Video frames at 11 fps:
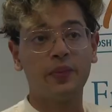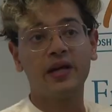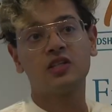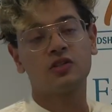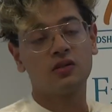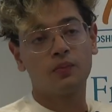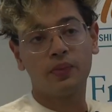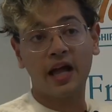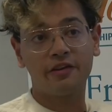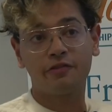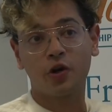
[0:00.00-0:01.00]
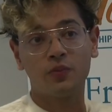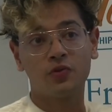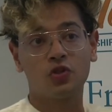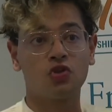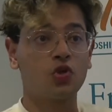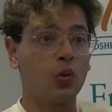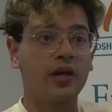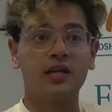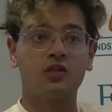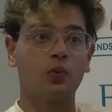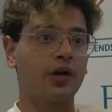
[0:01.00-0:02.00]
best platforms to
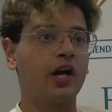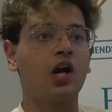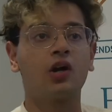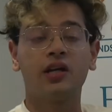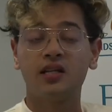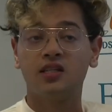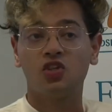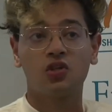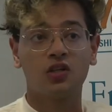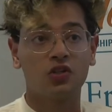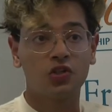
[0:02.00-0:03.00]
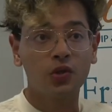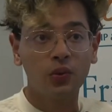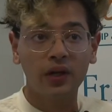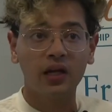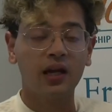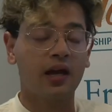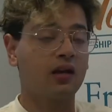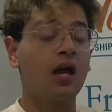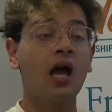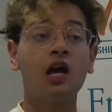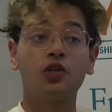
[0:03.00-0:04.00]
showcase what our organization is doing and
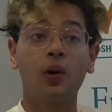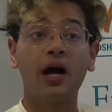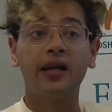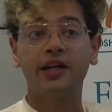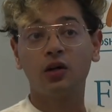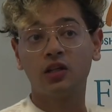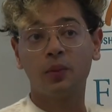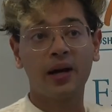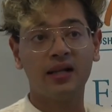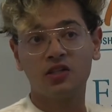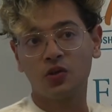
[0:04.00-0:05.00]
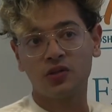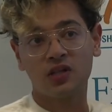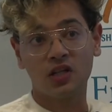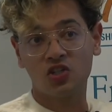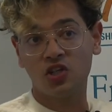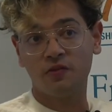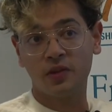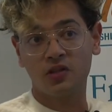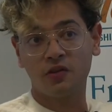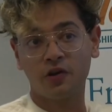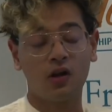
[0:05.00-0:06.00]
to highlight all the milestones and
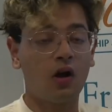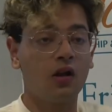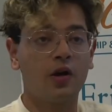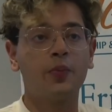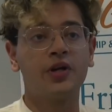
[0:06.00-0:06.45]
achievements of all our